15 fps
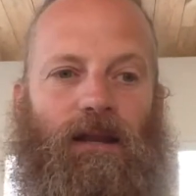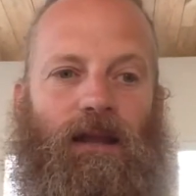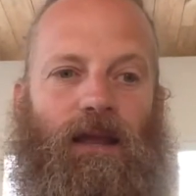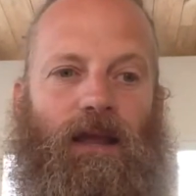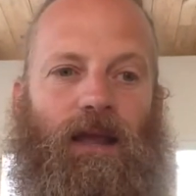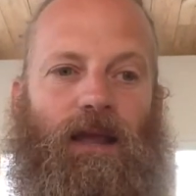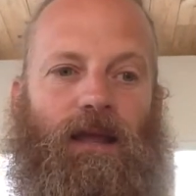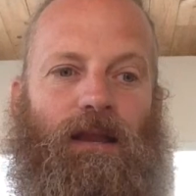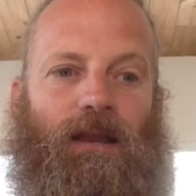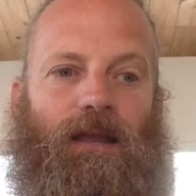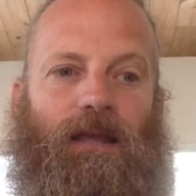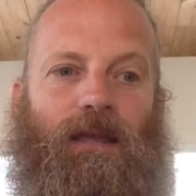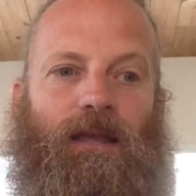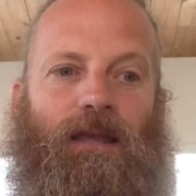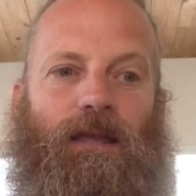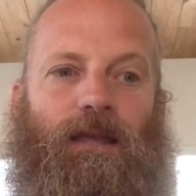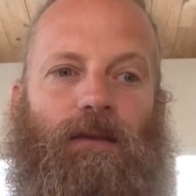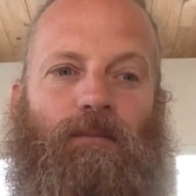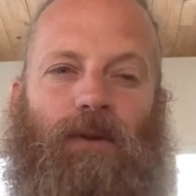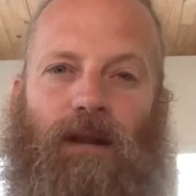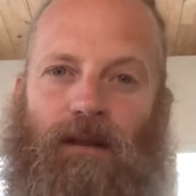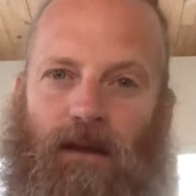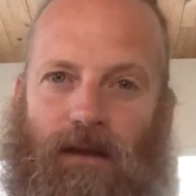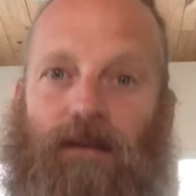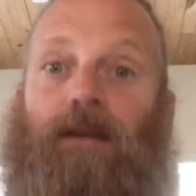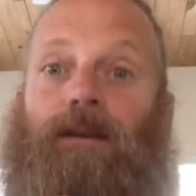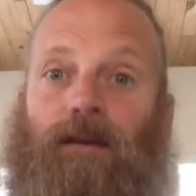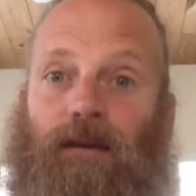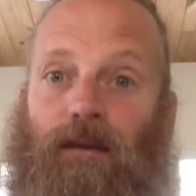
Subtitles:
But I didn't.